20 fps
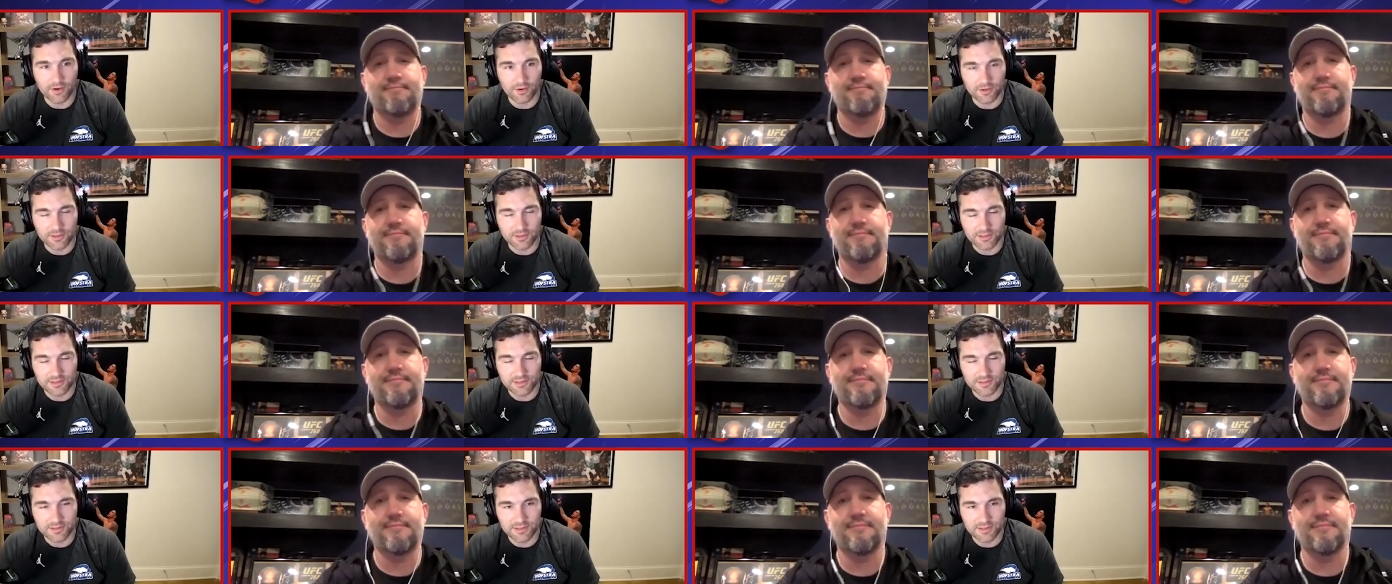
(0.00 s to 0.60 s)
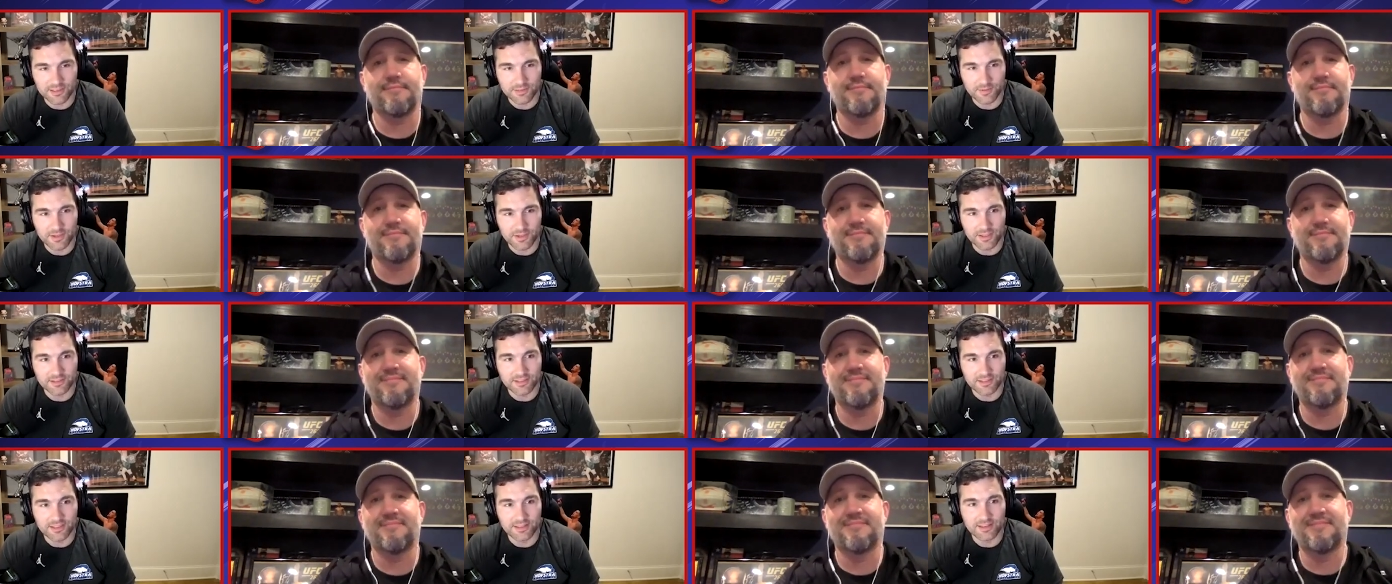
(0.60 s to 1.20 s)
Speaker 1: listens to this
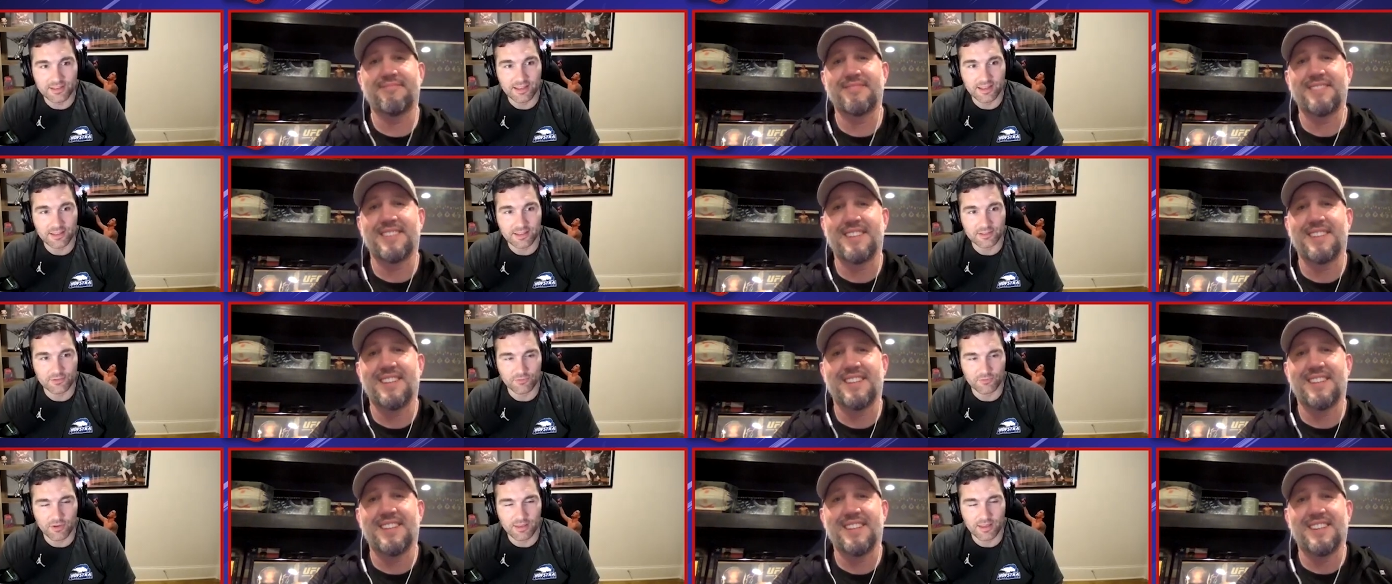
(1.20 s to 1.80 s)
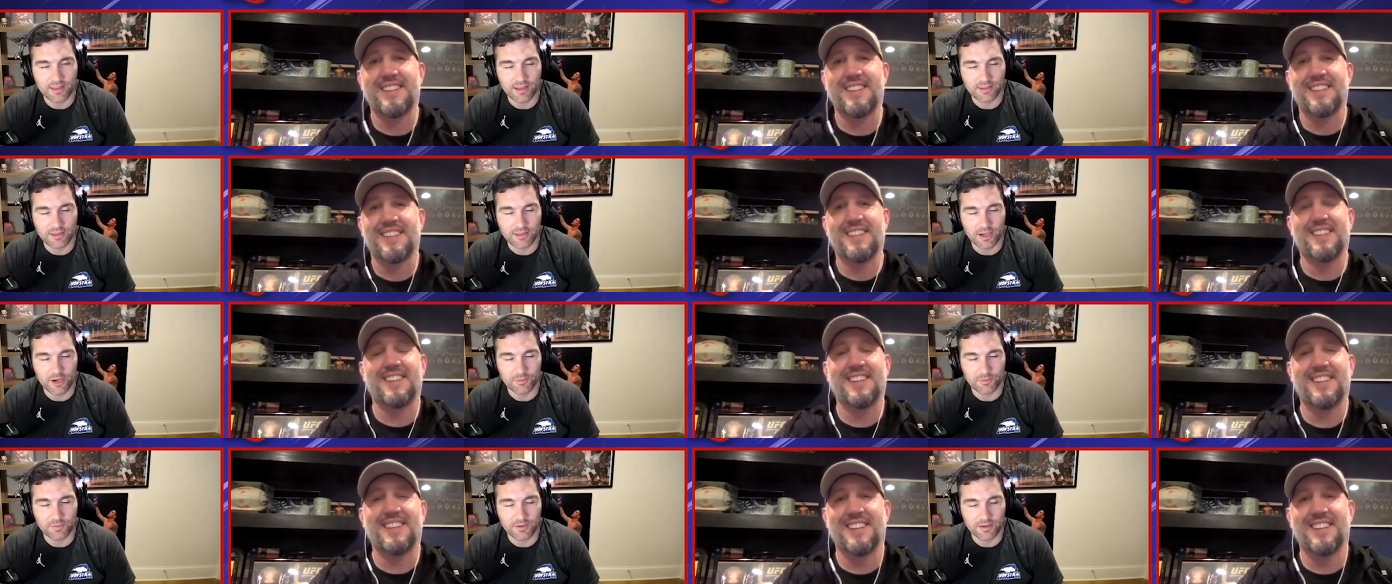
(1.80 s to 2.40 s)
because he thinks red light
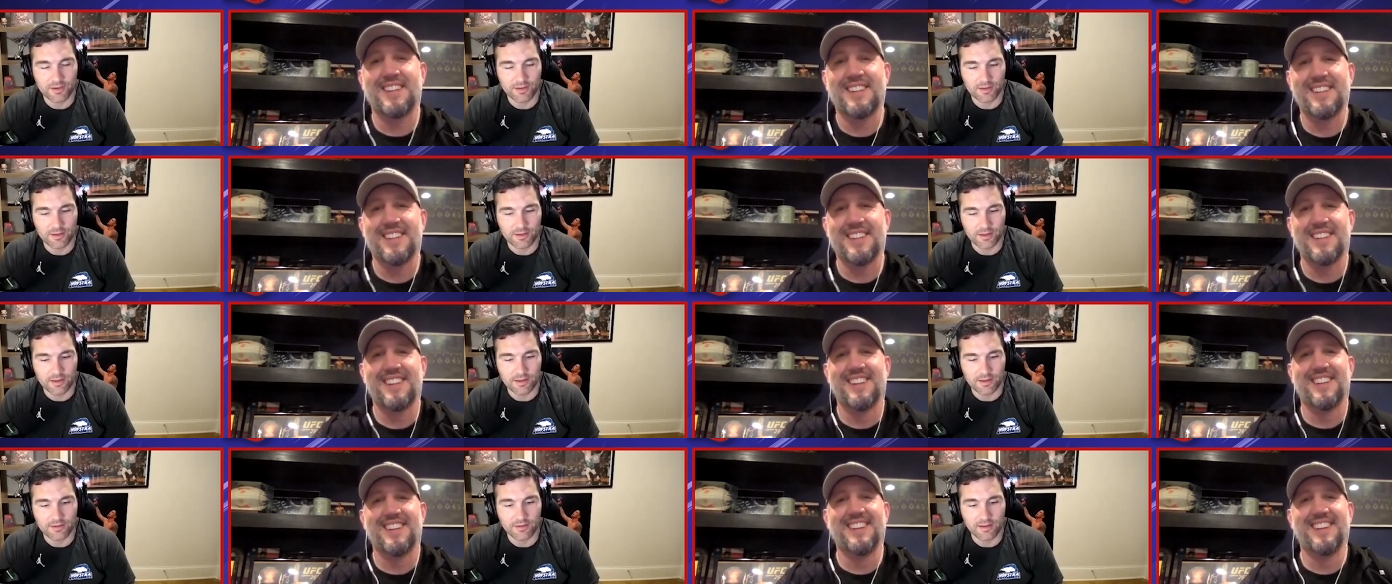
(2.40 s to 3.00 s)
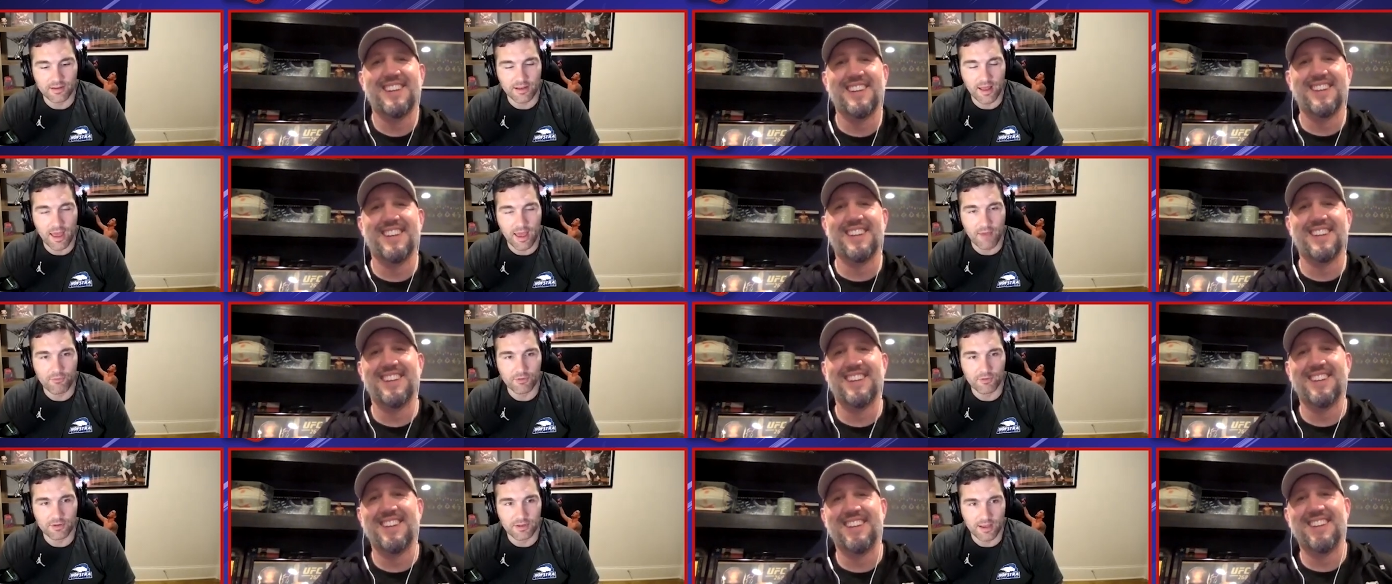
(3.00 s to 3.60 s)
therapy is an
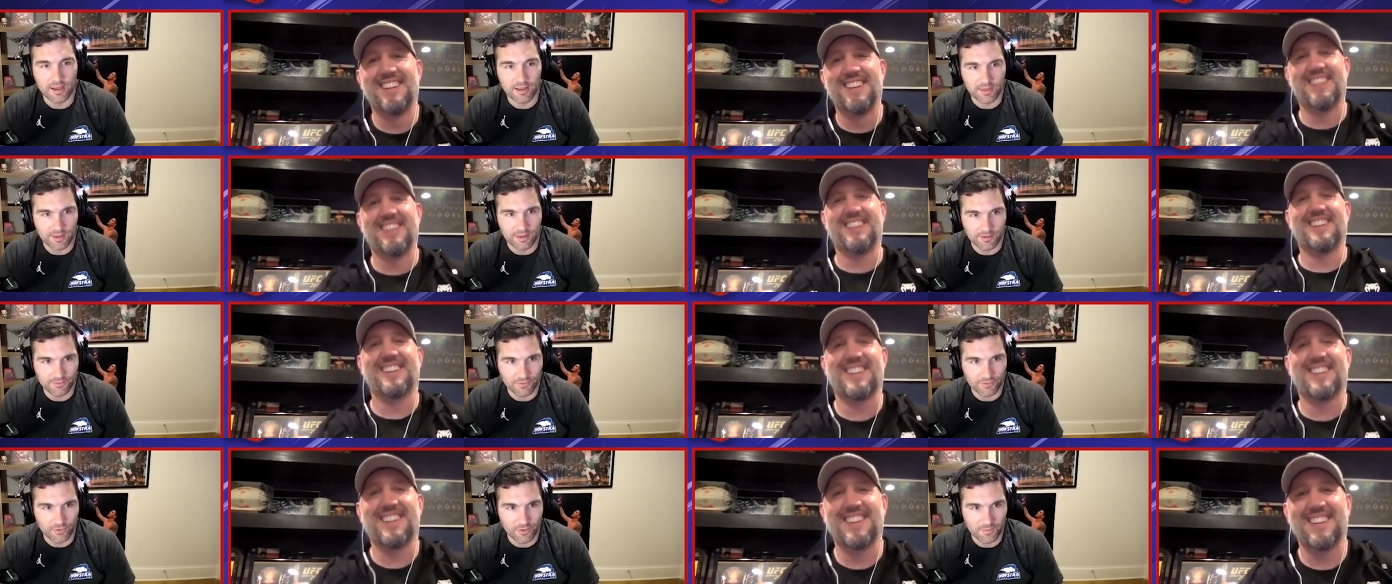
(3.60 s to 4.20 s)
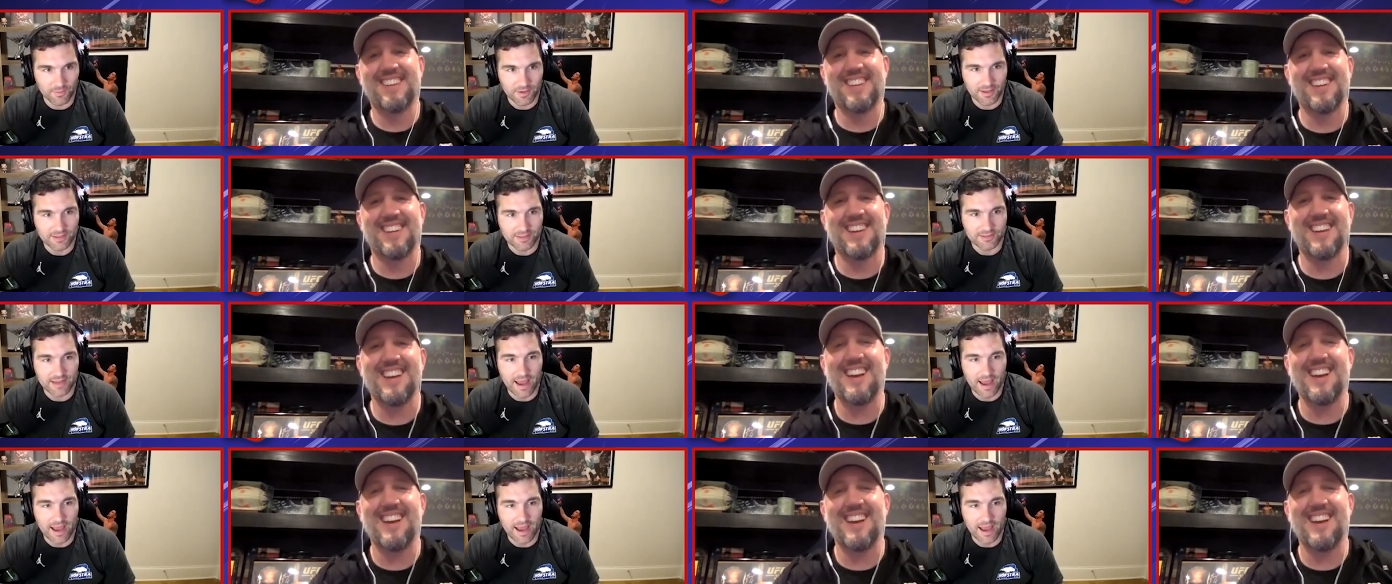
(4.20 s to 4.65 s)
everyday thing for him. He does it